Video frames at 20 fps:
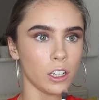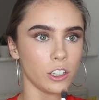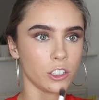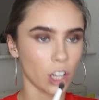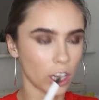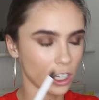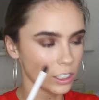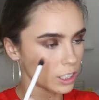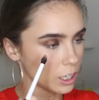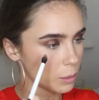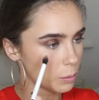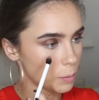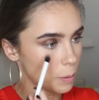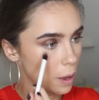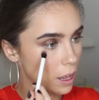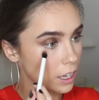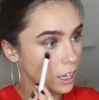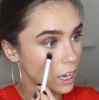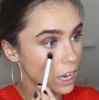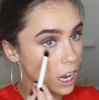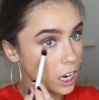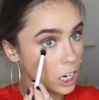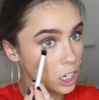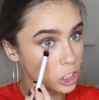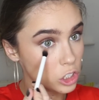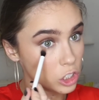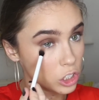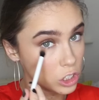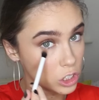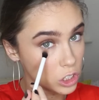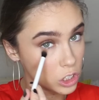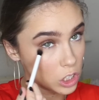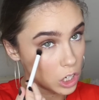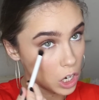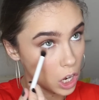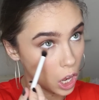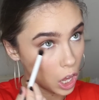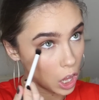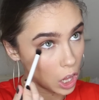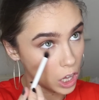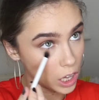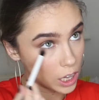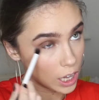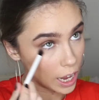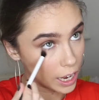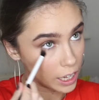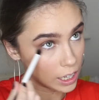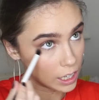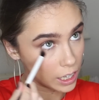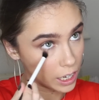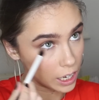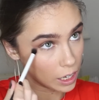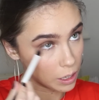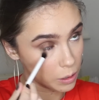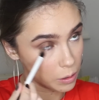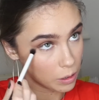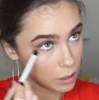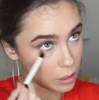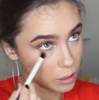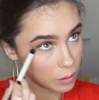Charlotte Tilbury palette, and I just lightly